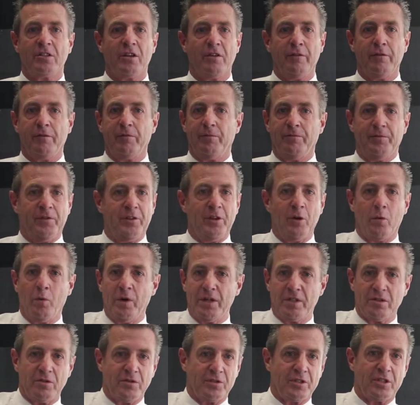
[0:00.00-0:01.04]
of the
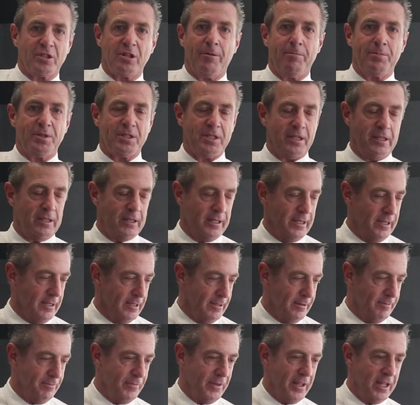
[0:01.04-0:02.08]
whistle stops and
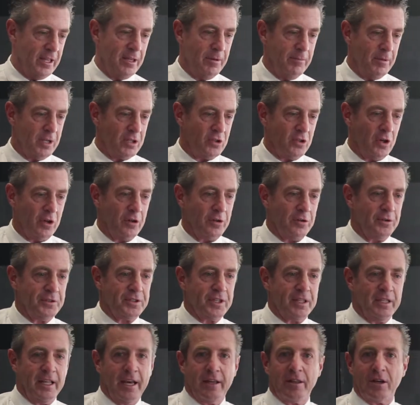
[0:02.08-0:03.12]
the McDonald's
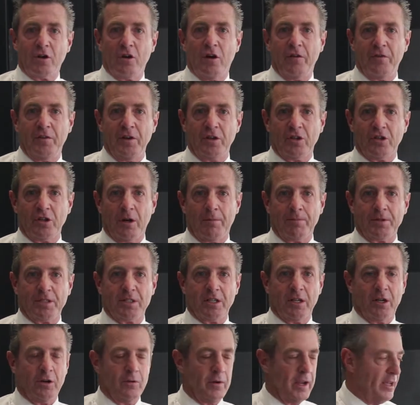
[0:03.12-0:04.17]
and the other coffee shops
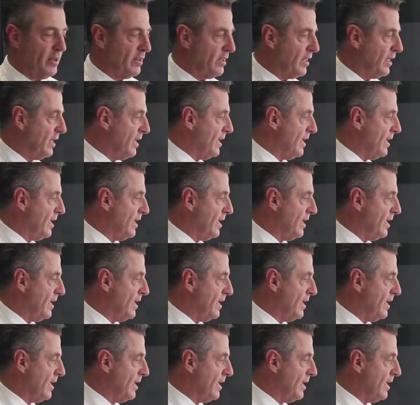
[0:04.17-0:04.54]
that are around